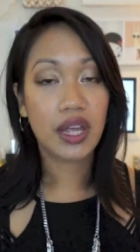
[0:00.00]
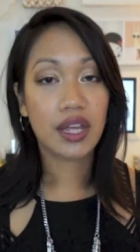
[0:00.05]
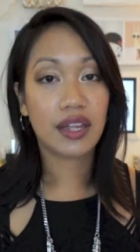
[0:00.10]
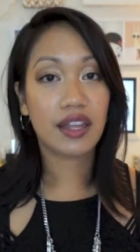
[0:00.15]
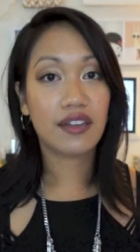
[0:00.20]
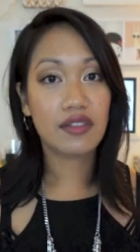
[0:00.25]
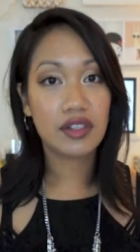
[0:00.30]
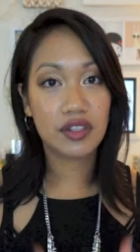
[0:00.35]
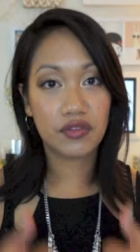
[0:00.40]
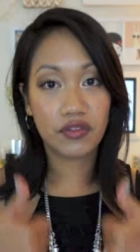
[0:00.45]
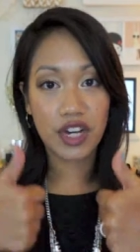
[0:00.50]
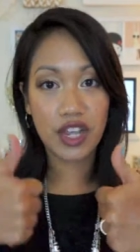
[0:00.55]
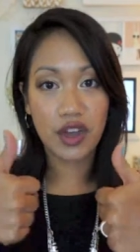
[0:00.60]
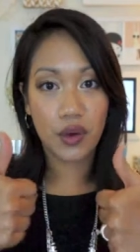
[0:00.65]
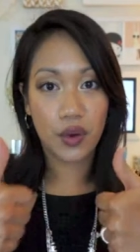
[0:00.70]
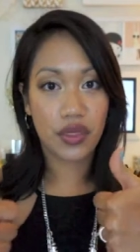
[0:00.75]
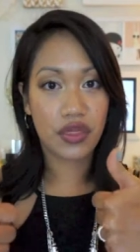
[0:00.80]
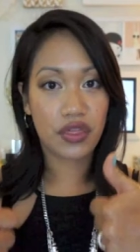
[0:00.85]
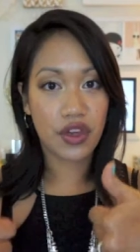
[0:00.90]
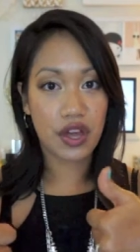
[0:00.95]
Give this
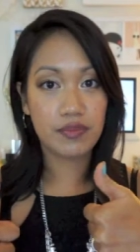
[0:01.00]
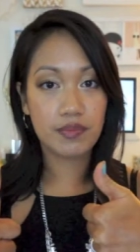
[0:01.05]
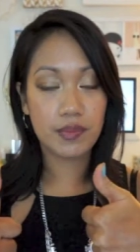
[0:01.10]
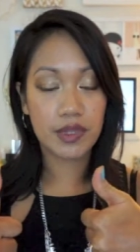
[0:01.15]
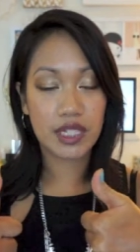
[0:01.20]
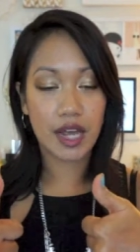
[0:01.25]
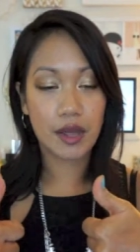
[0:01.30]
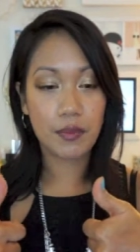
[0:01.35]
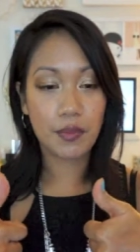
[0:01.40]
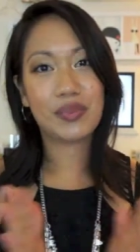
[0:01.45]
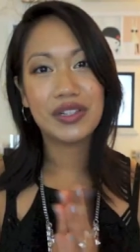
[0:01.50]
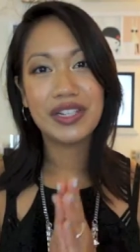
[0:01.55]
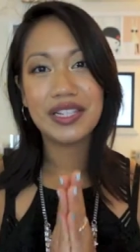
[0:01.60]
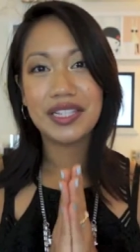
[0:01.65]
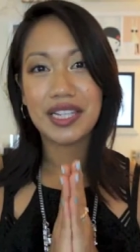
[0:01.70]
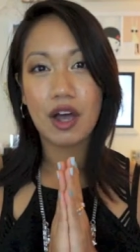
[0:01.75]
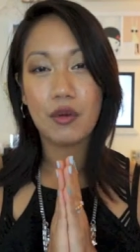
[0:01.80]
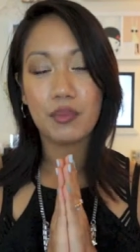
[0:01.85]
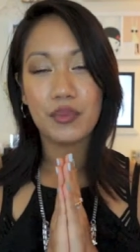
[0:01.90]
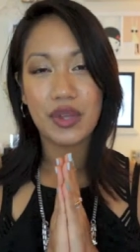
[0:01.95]
video a thumbs up. Please
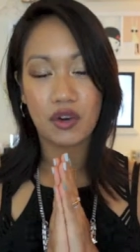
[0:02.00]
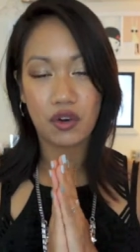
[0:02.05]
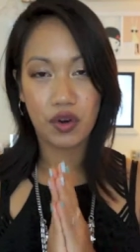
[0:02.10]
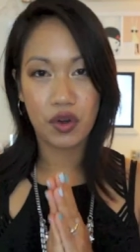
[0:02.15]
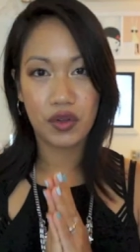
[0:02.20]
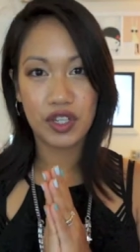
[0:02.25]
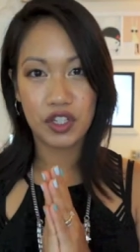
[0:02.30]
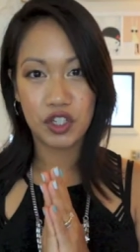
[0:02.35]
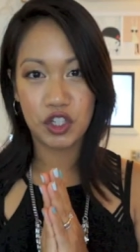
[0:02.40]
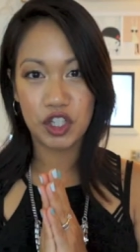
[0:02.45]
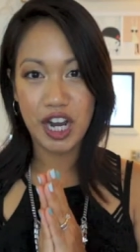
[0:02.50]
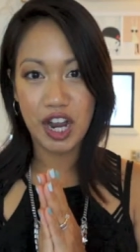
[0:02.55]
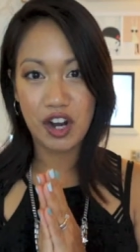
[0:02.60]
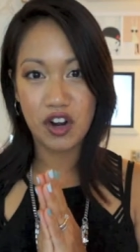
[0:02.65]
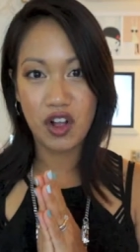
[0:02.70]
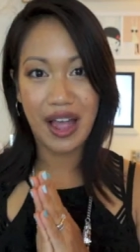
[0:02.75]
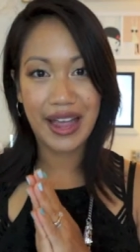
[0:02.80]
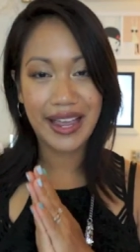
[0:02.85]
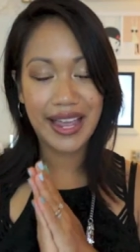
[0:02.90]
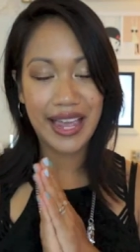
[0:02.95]
help me grow this
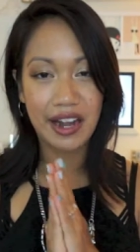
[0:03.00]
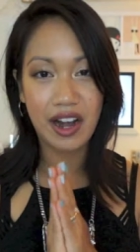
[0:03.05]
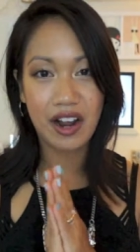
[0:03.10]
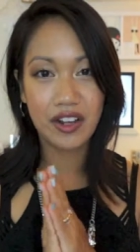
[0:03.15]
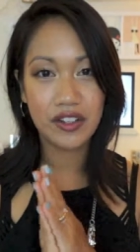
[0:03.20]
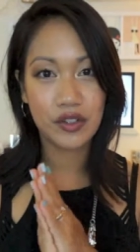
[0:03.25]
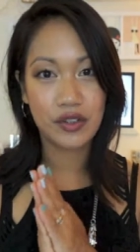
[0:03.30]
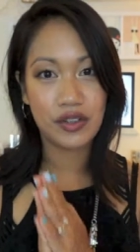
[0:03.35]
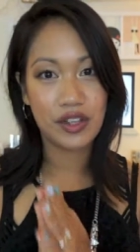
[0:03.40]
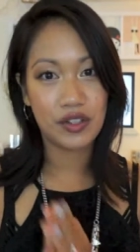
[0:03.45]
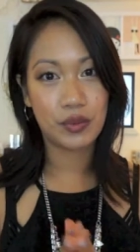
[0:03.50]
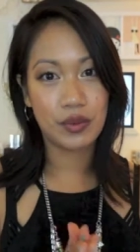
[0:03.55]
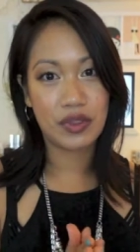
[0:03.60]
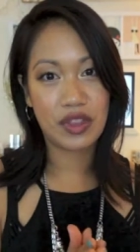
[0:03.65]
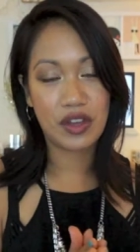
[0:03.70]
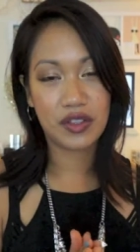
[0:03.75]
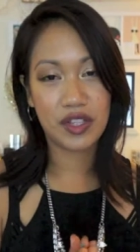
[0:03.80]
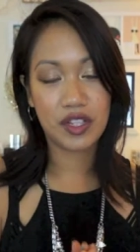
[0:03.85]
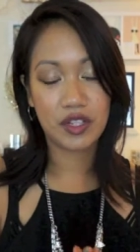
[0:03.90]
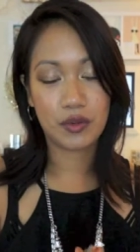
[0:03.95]
channel. I cannot do this
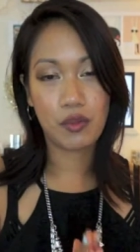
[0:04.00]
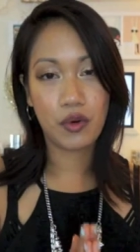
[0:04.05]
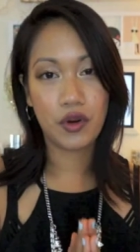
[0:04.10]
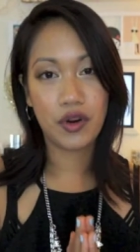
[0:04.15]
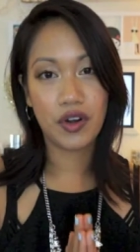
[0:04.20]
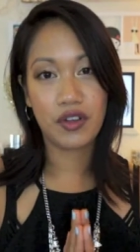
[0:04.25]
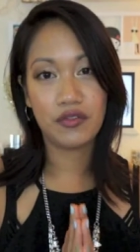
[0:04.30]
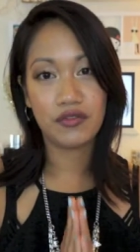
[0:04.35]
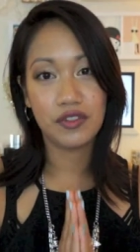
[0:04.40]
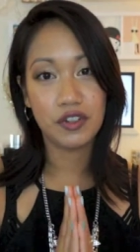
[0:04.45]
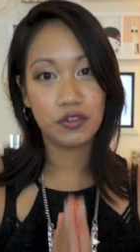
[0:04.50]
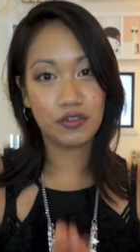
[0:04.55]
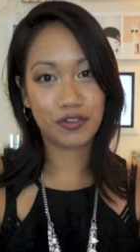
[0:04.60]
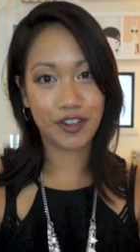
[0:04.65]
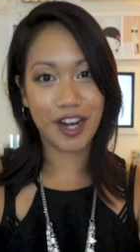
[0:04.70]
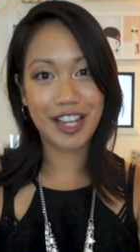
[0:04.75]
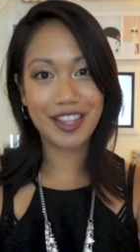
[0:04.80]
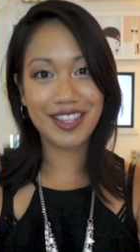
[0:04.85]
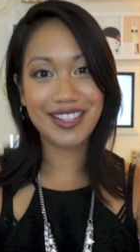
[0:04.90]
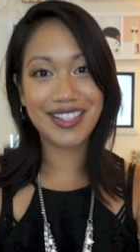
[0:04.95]
without the support of new
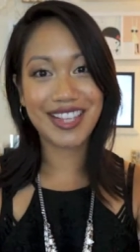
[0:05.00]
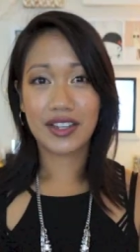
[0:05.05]
friends.